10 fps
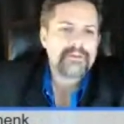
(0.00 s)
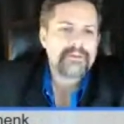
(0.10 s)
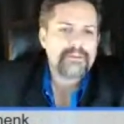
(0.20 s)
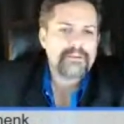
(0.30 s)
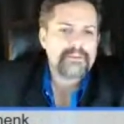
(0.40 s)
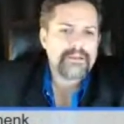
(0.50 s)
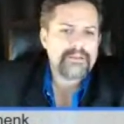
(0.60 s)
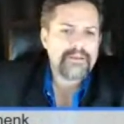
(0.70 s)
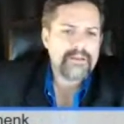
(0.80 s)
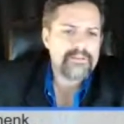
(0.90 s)
Doctor, I
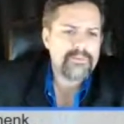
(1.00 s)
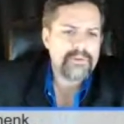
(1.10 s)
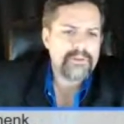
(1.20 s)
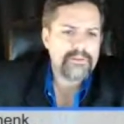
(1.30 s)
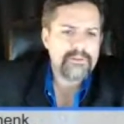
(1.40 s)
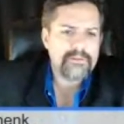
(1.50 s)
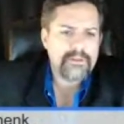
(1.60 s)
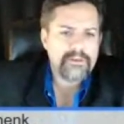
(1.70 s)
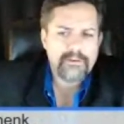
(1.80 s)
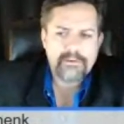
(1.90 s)
just want to take
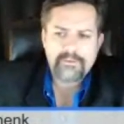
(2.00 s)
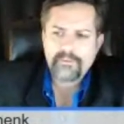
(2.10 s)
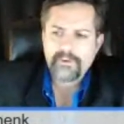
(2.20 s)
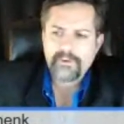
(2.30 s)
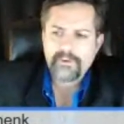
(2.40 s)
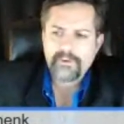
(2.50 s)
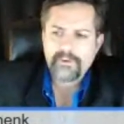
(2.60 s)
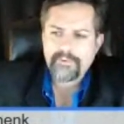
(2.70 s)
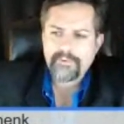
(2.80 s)
a quick break, and I want to